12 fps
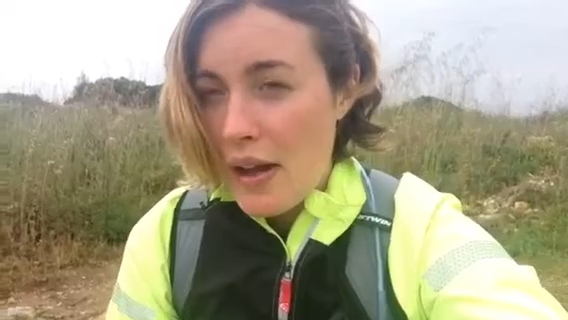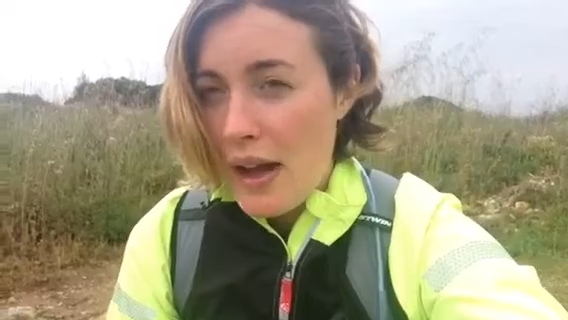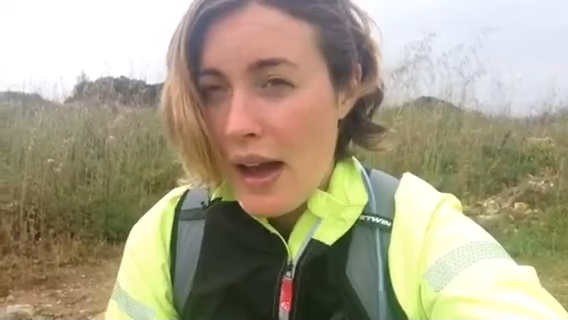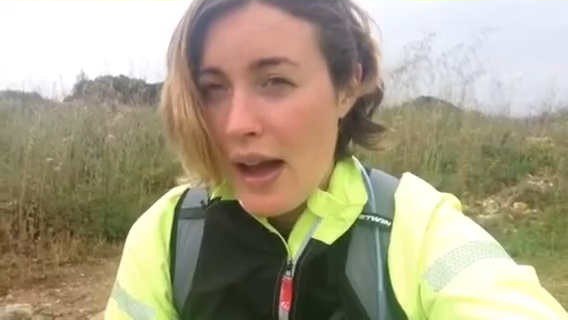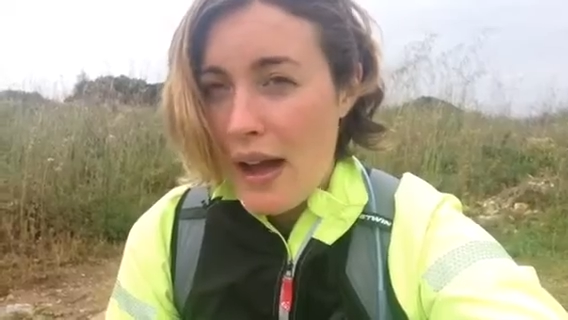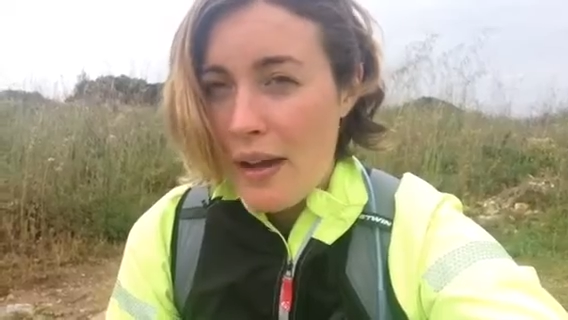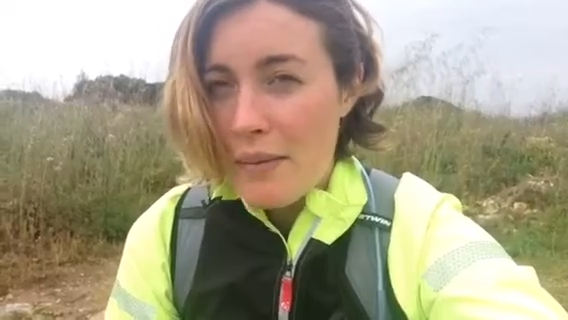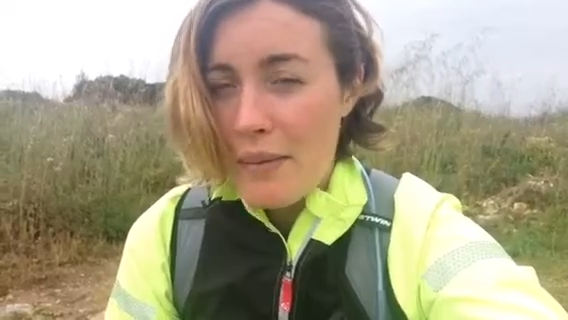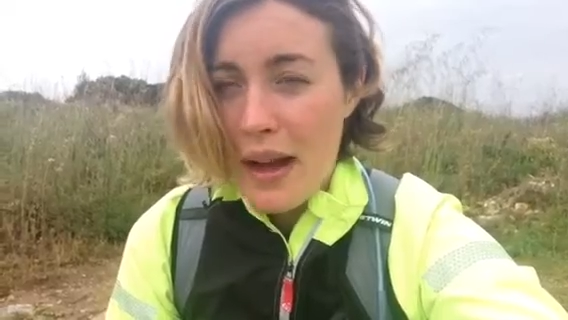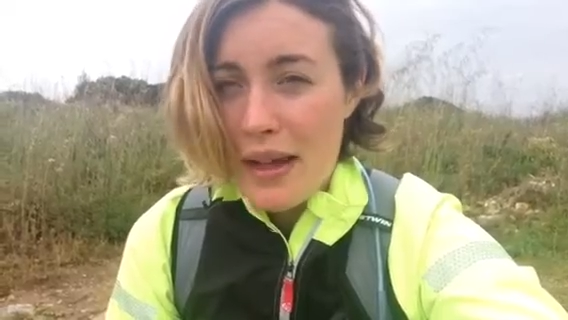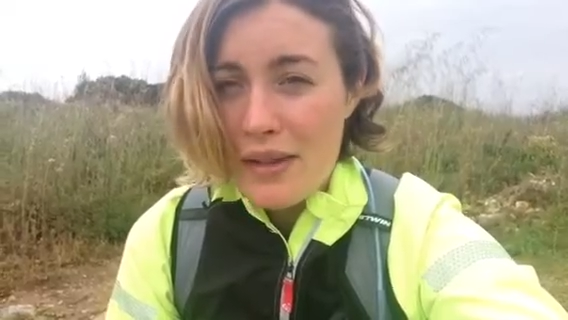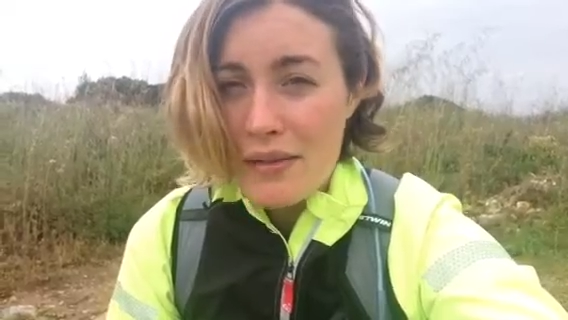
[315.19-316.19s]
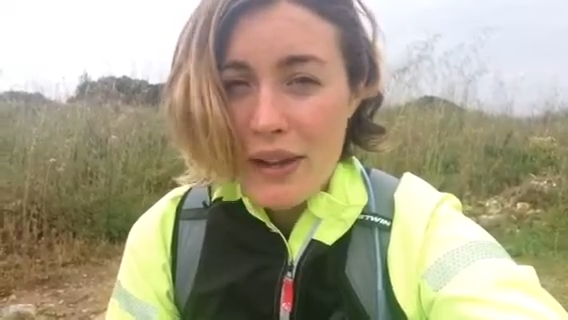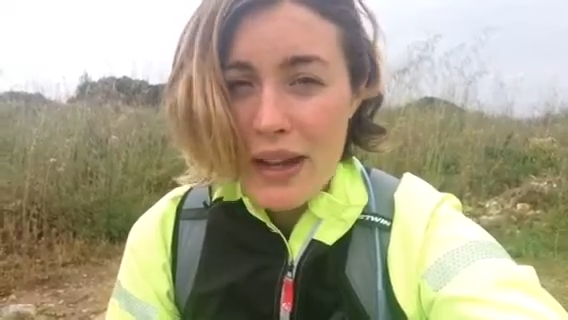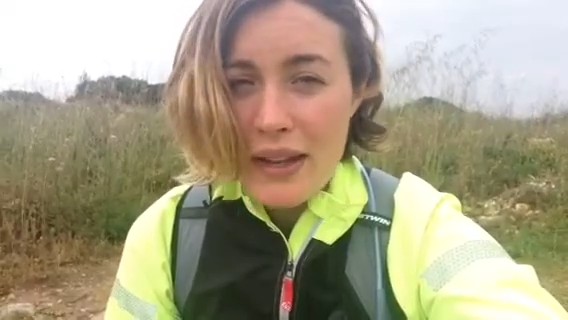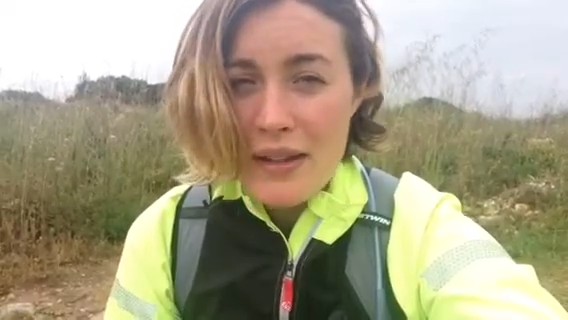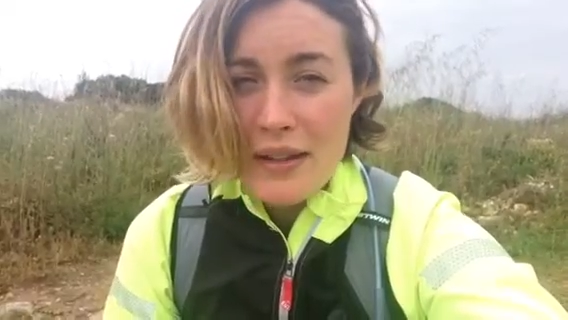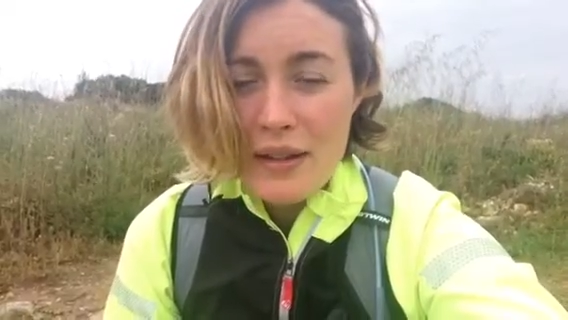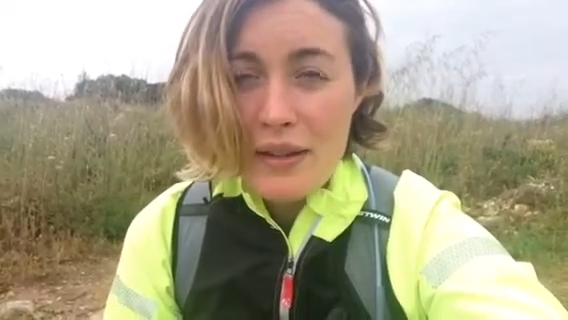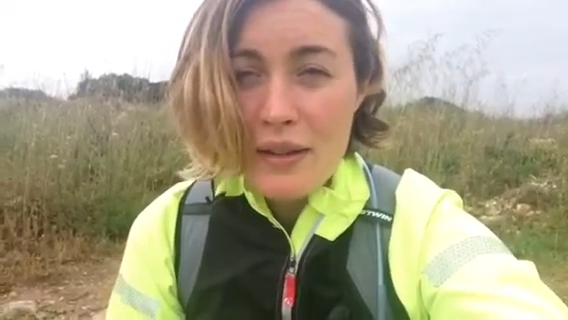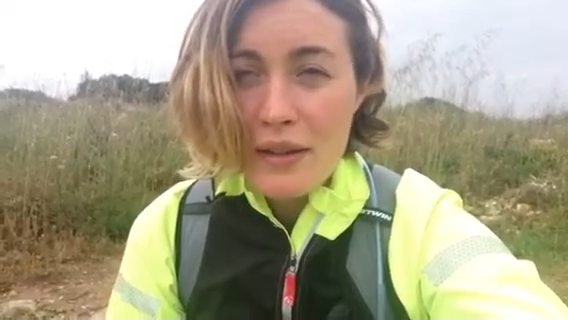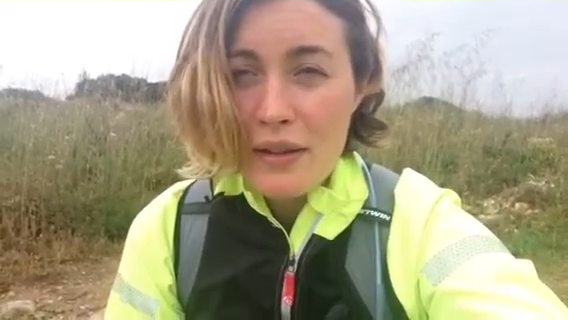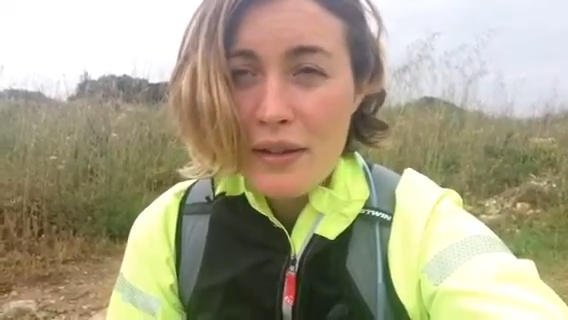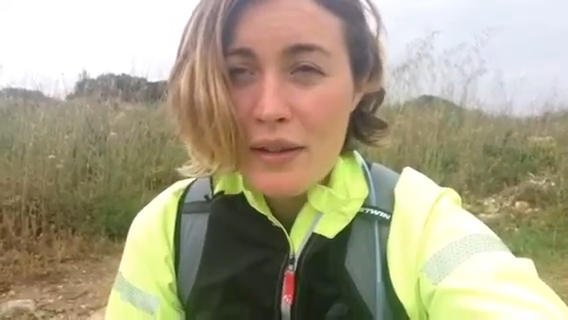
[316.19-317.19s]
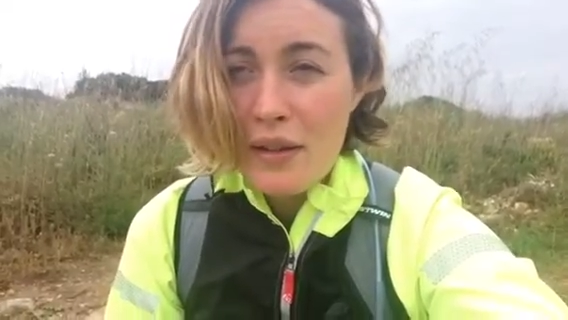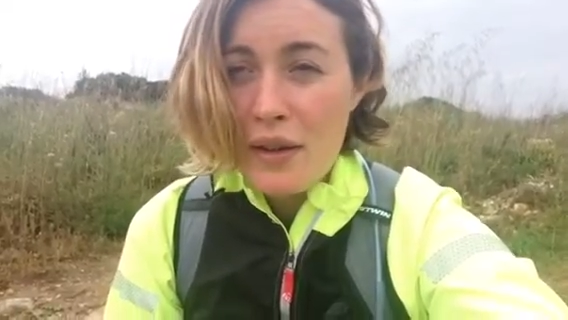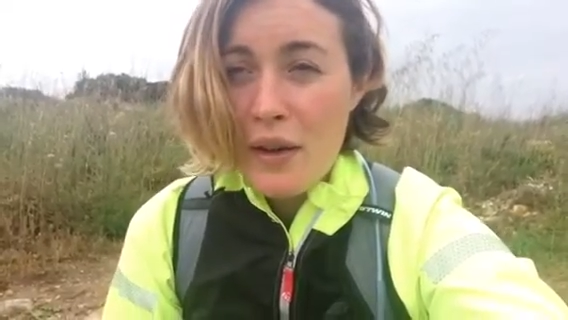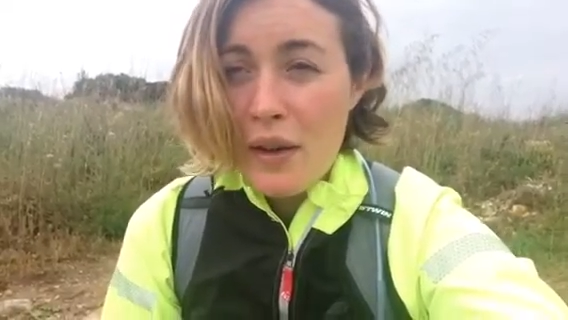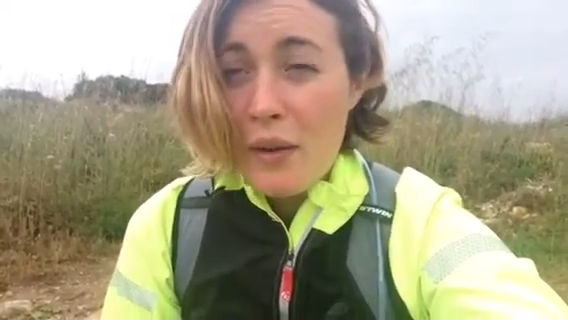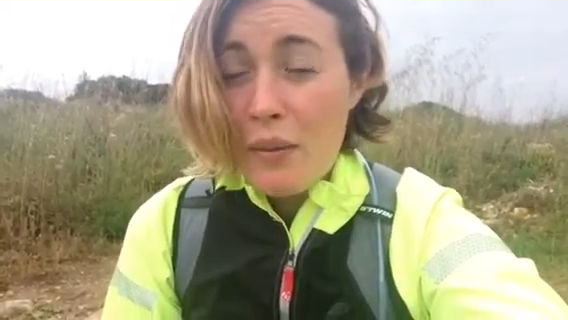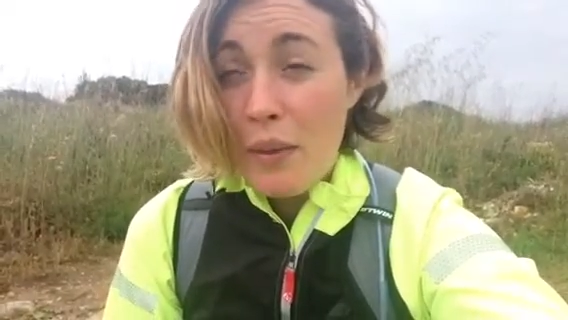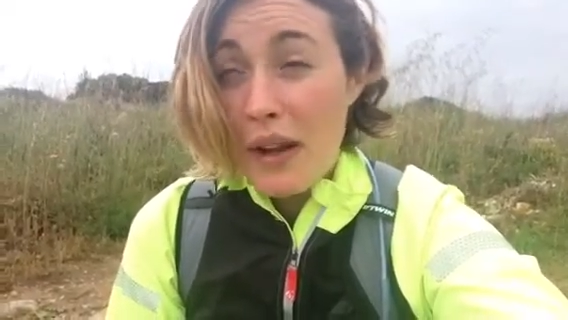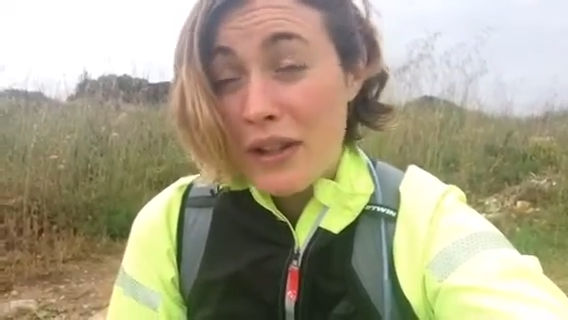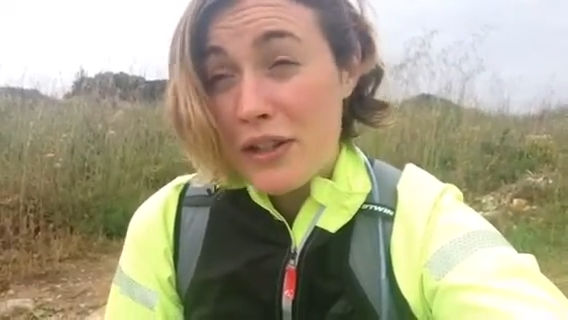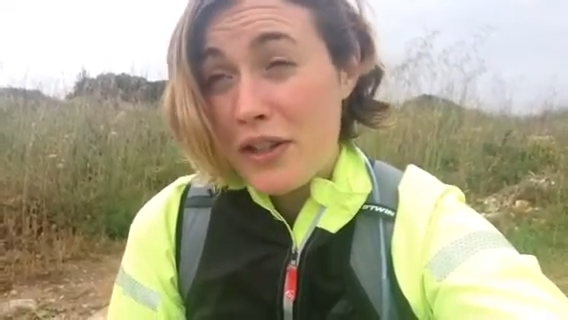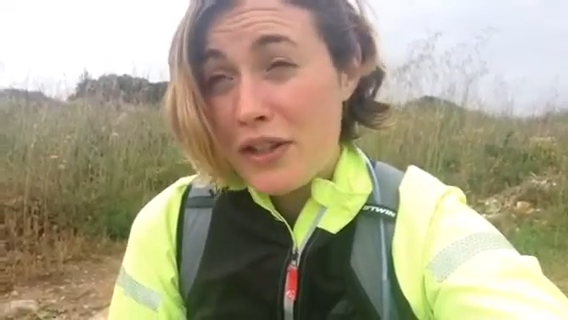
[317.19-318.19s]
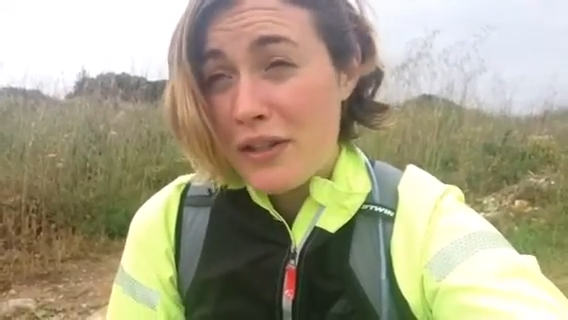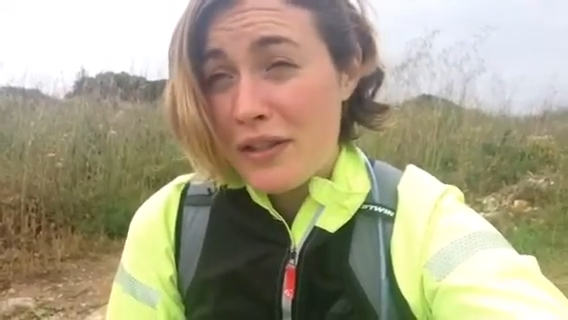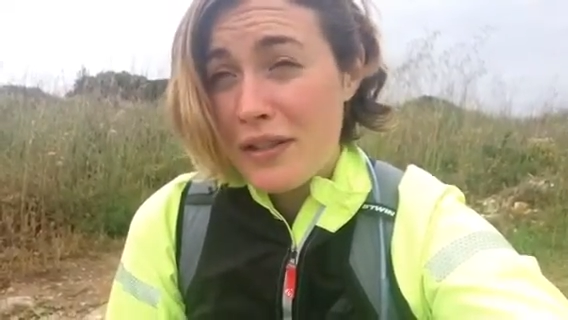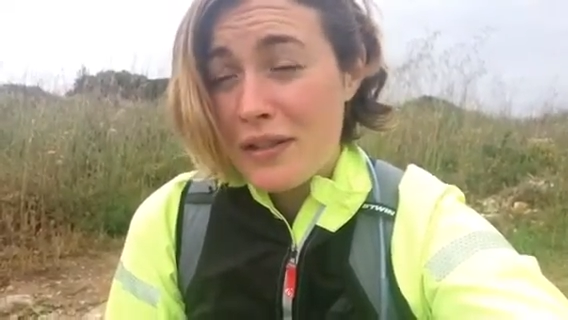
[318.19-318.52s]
as of late, which